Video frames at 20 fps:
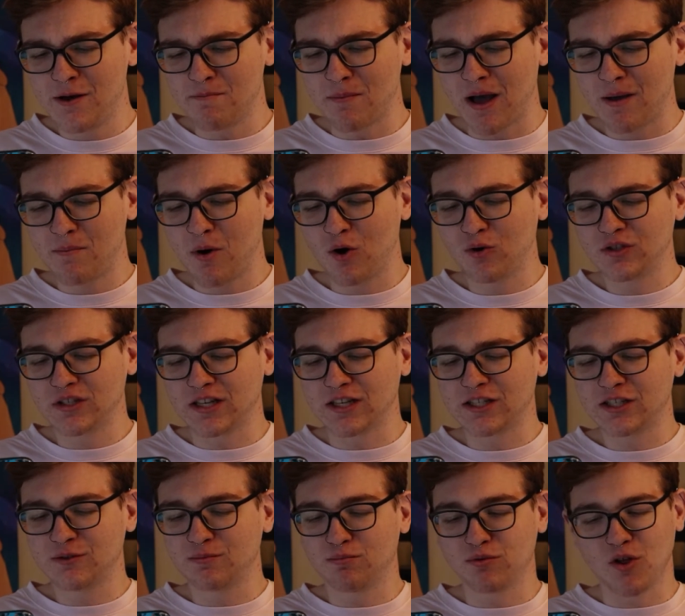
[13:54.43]
My post
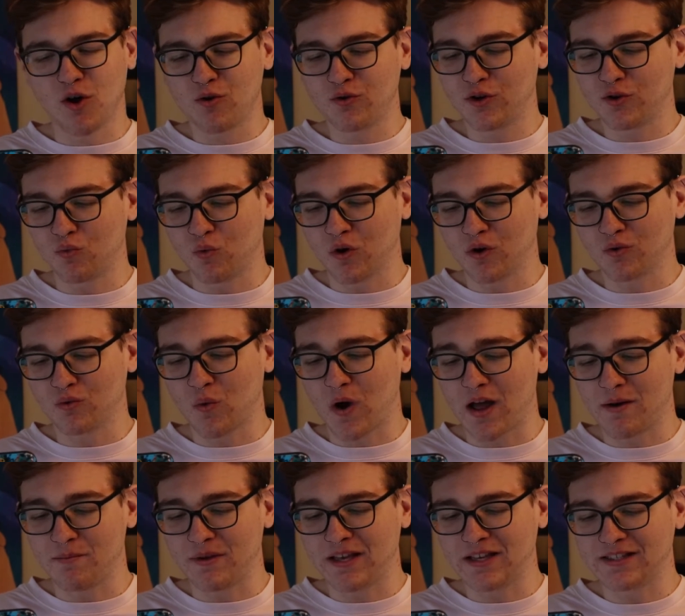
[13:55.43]
exploded
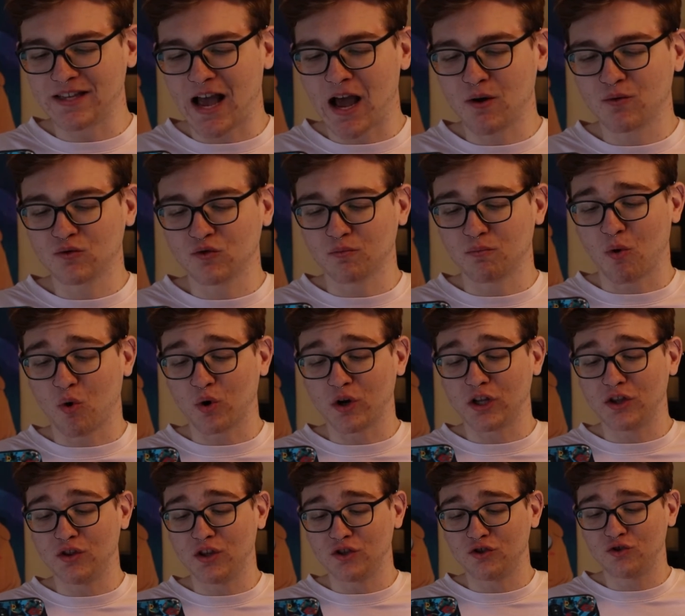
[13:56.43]
worldwide because I was
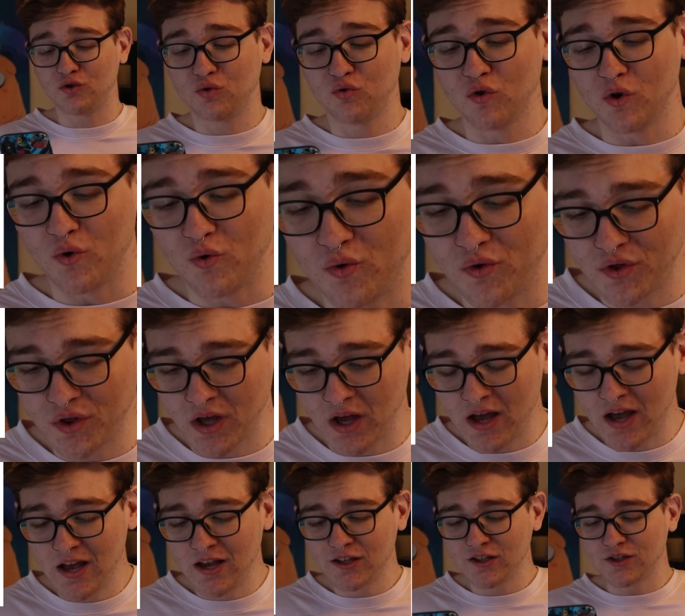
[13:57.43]
reporting the truth.
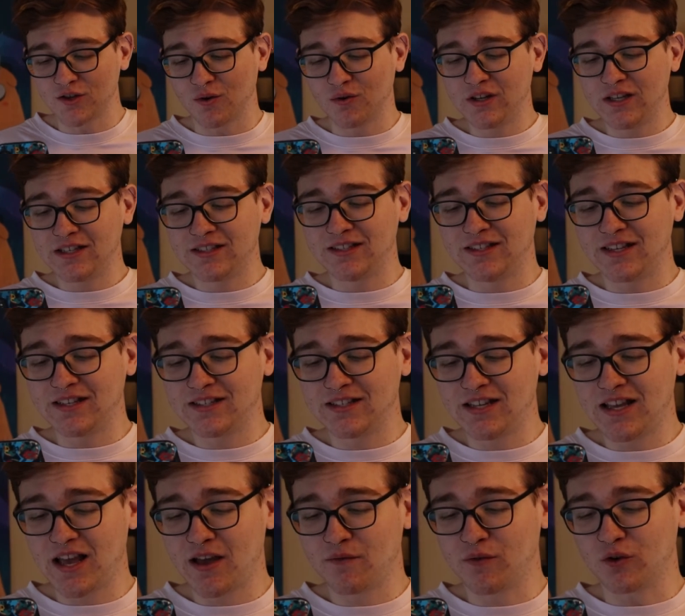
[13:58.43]
Sony and
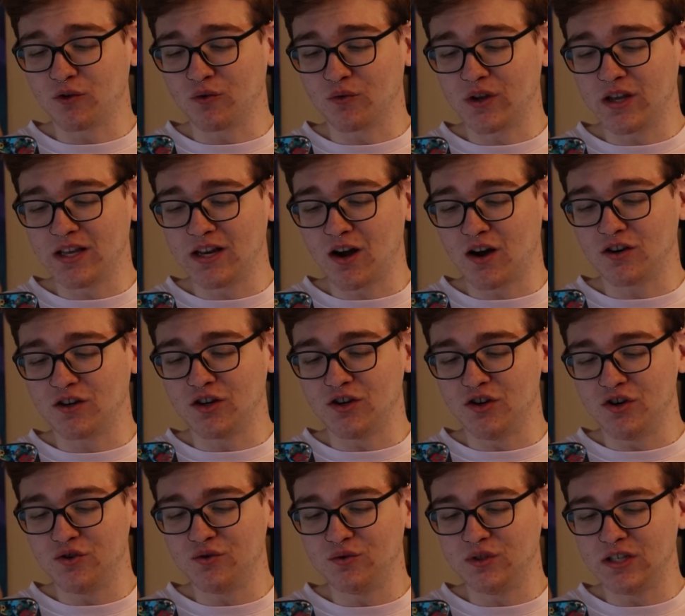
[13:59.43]
Disney have agreed on a
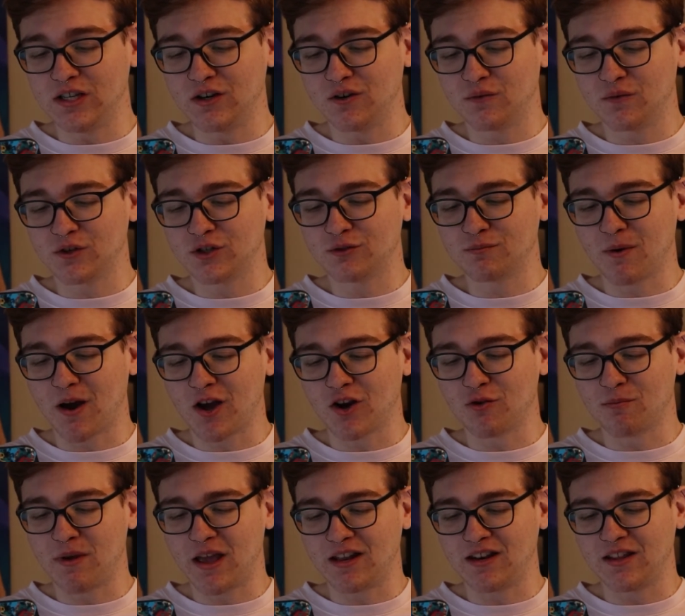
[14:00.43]
new deal for
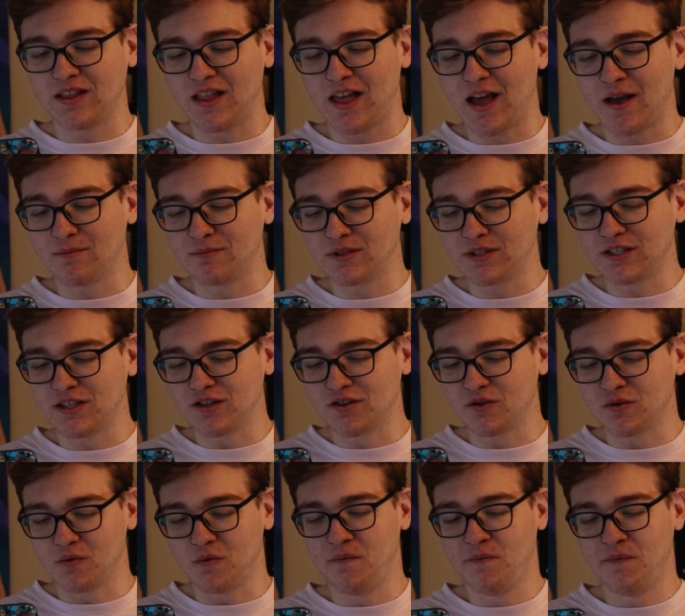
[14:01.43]
Spider-Man in the
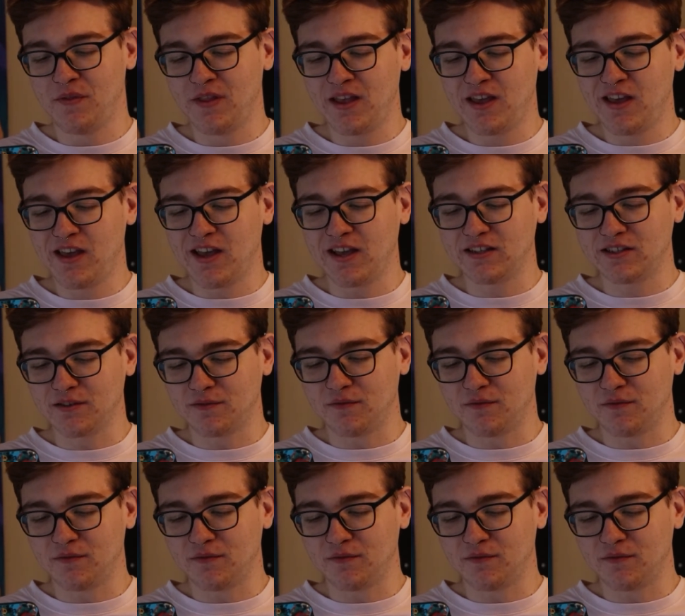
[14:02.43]
MCU. It's